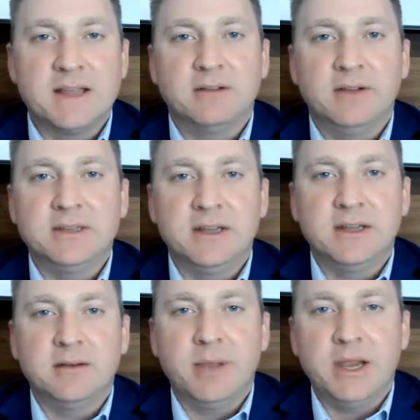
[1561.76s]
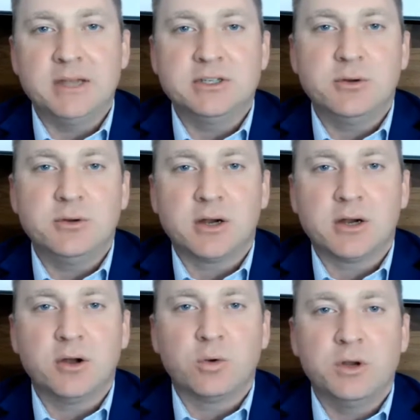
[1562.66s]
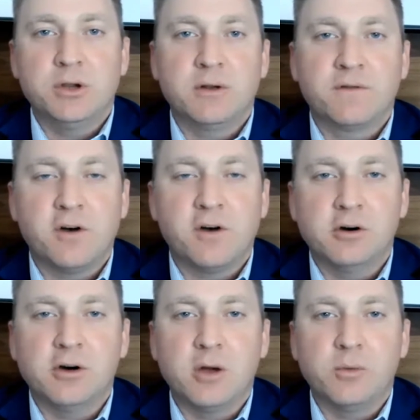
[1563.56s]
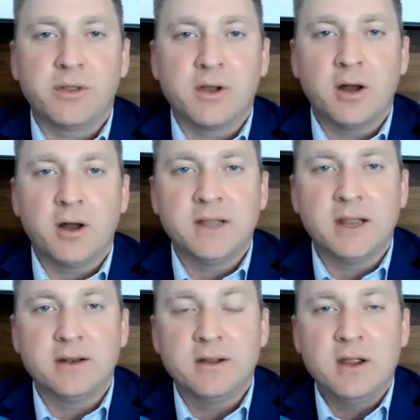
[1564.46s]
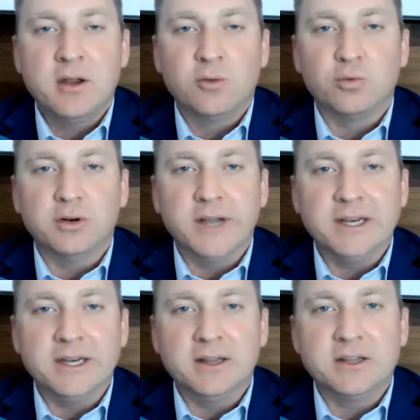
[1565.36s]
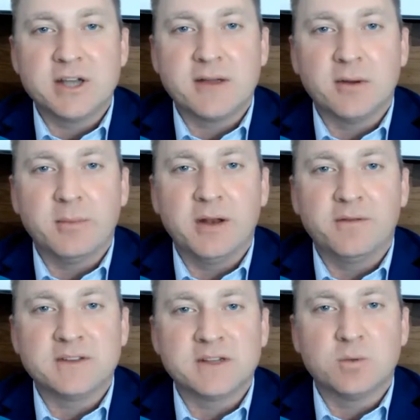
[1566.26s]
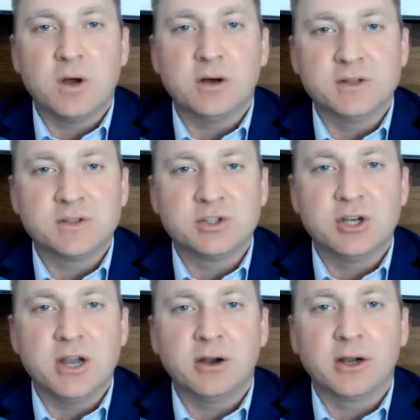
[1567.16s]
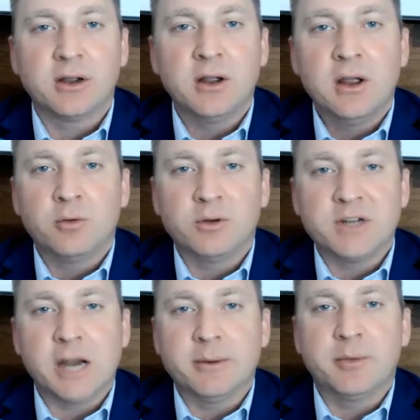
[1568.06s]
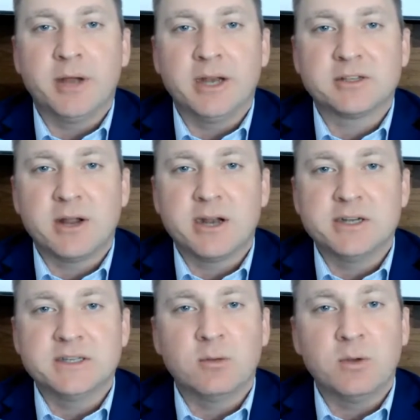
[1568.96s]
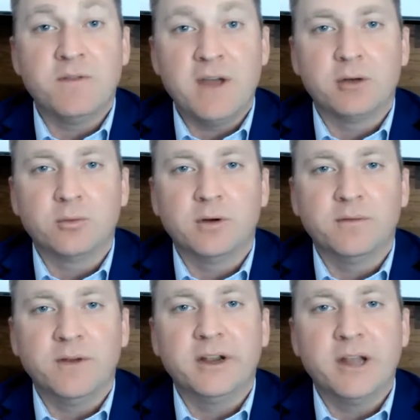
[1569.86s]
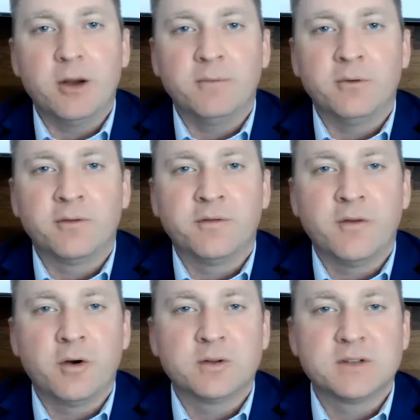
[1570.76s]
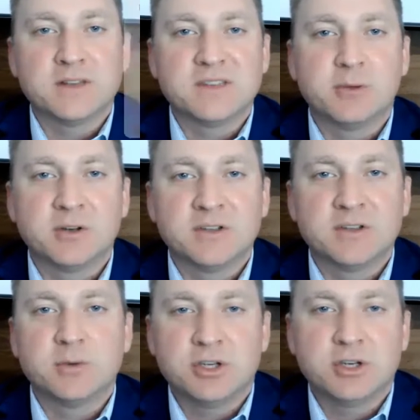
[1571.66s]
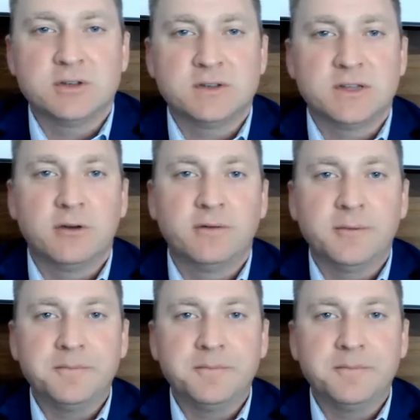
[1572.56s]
is that LinkedIn page QR code where you can follow along with content related to the Chevron benefits, as well as generic retirement planning strategies that we found were very helpful for folks in a similar situation as yourself.